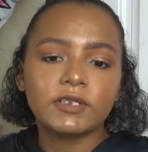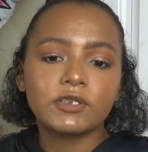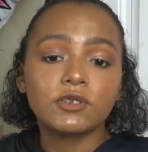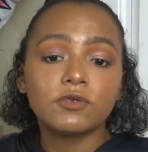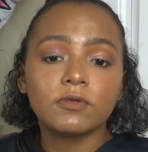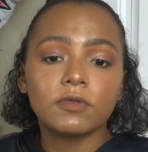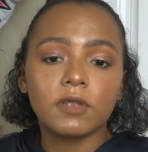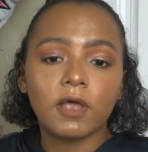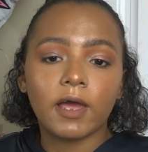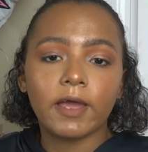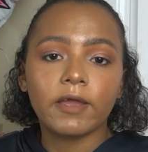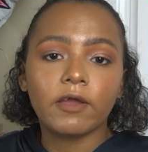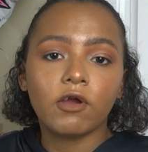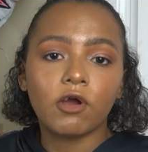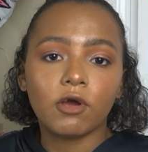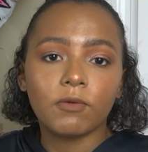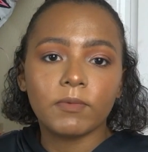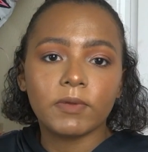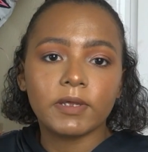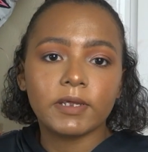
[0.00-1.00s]
to like,
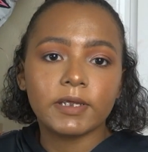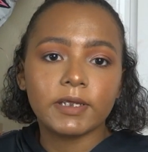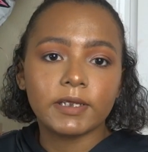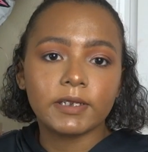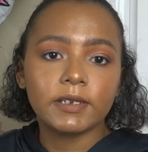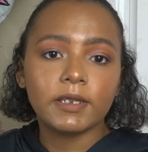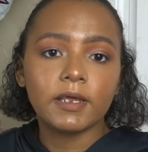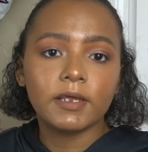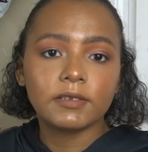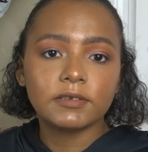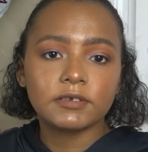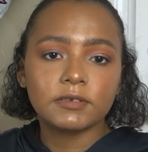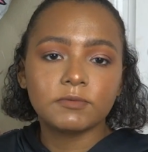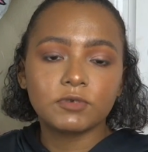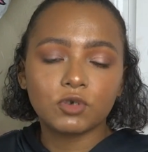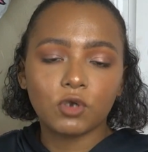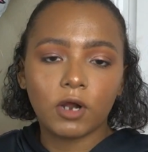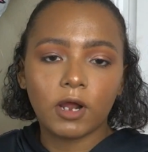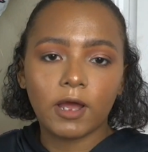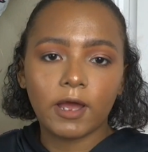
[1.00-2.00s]
comment, and
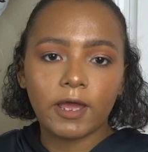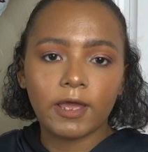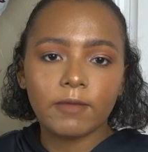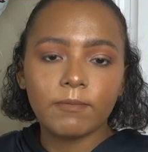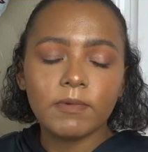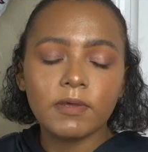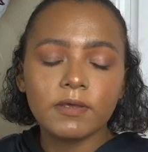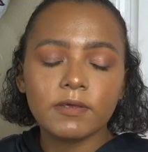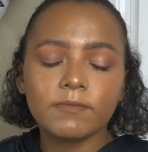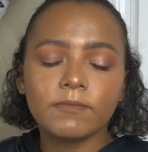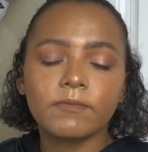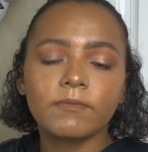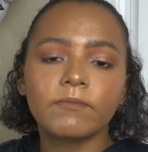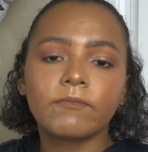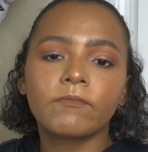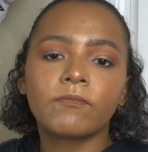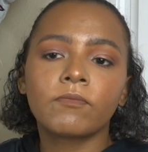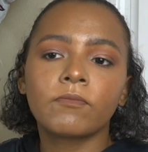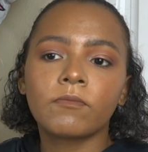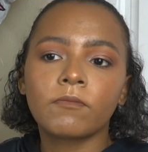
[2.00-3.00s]
subscribe.
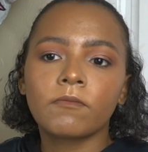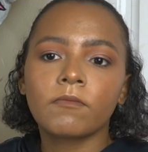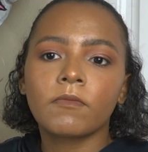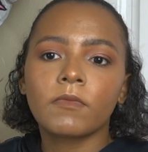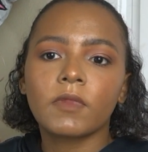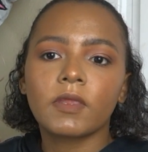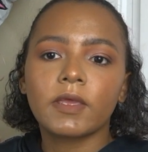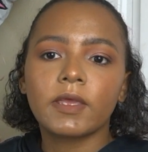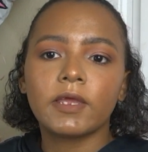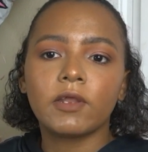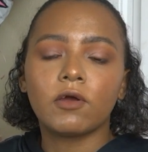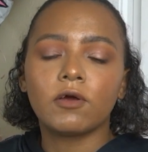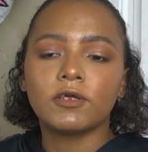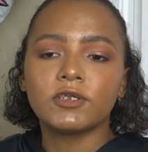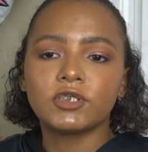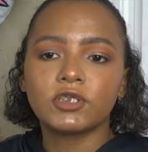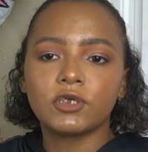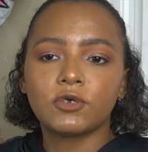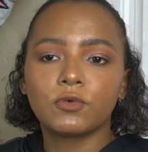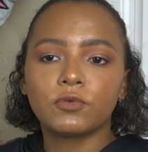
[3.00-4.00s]
And
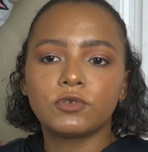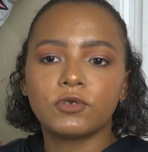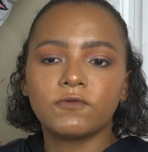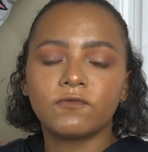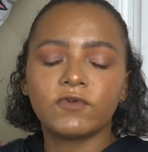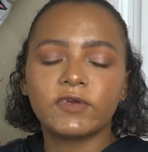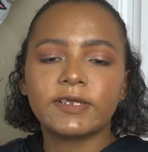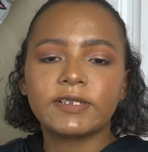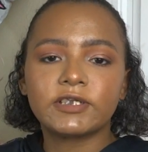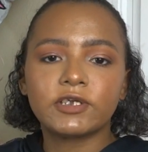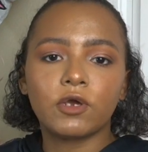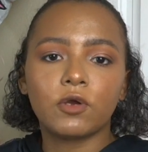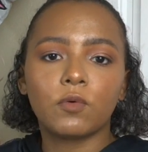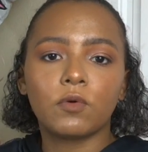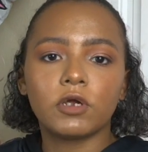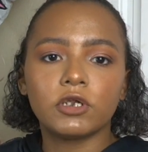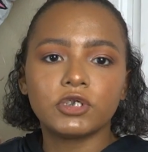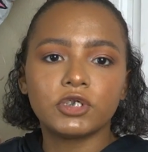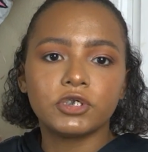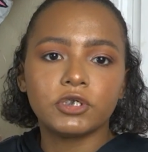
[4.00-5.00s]
also, don't forget to go
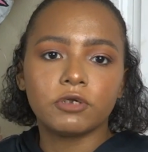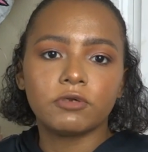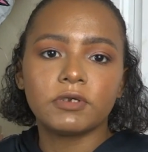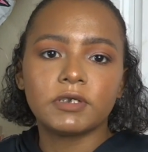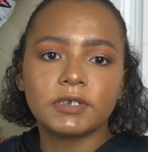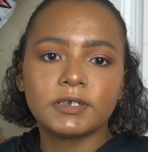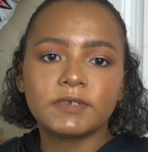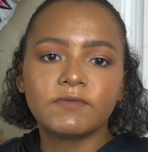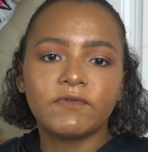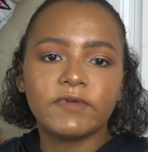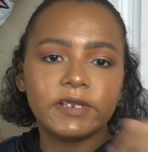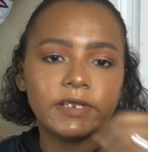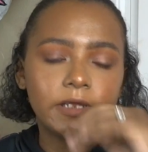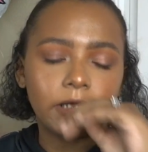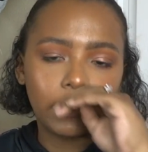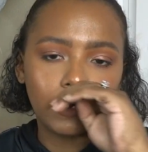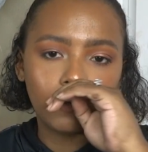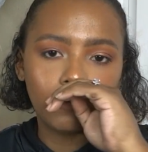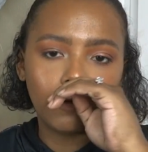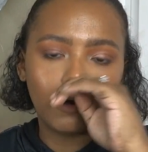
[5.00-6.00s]
watch Nona's
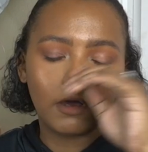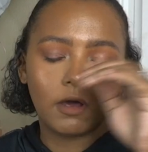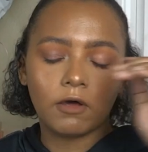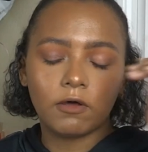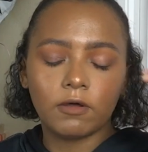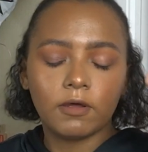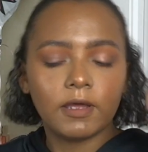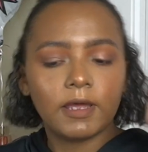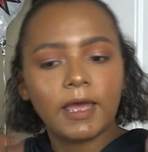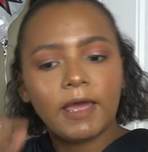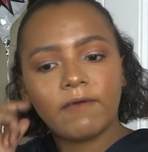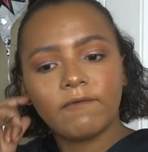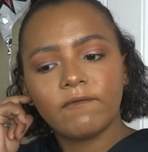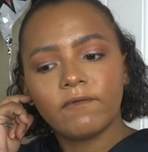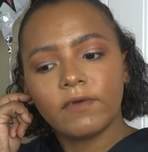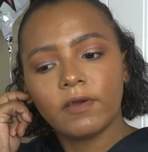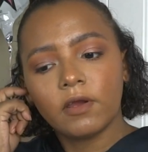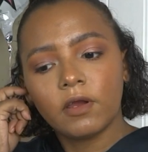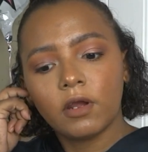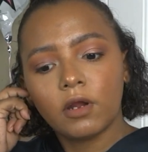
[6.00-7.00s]
video. I'll have
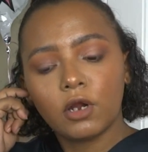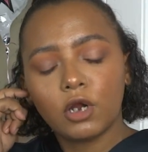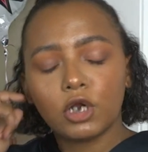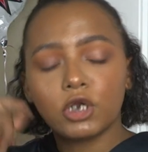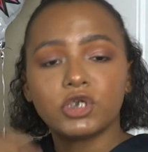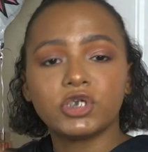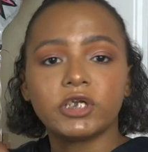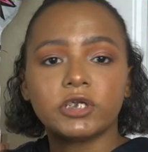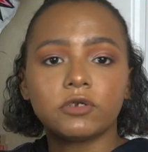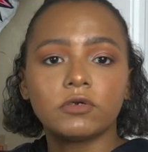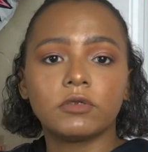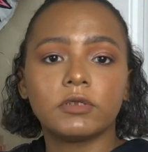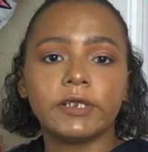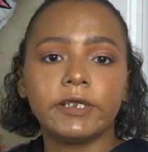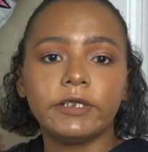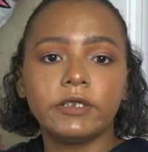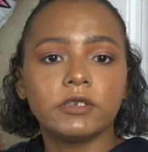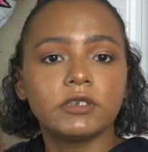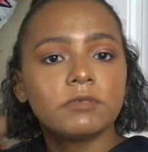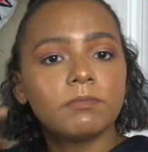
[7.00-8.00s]
her channel
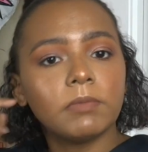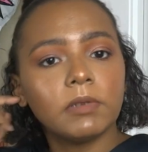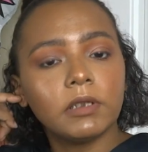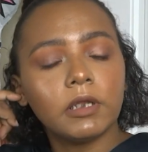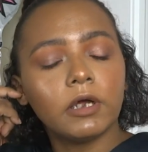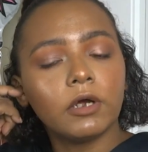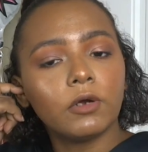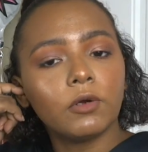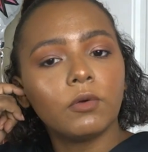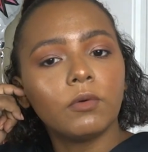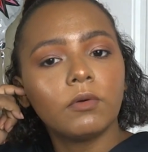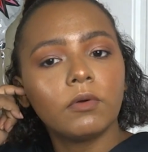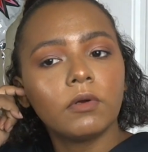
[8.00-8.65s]
linked below